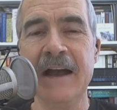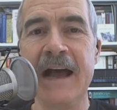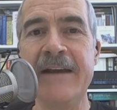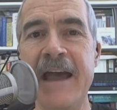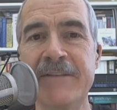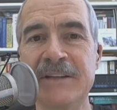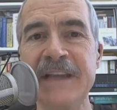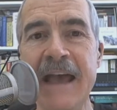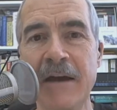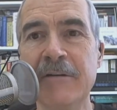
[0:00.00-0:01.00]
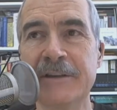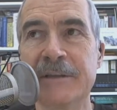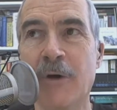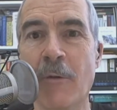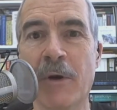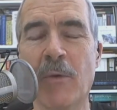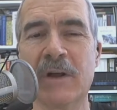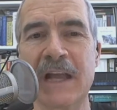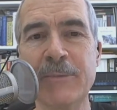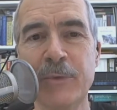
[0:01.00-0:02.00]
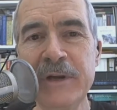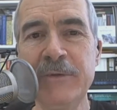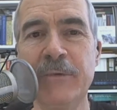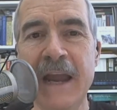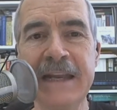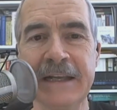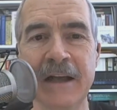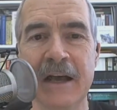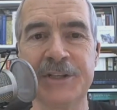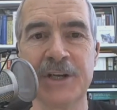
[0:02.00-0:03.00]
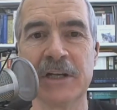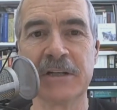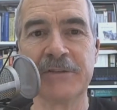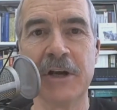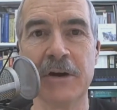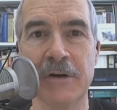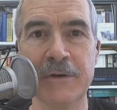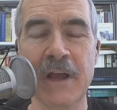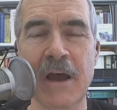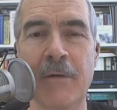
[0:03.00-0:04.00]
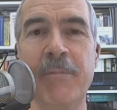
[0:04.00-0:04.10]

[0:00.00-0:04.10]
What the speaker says: I have it down at the moment while I'm rewriting a chunk of code.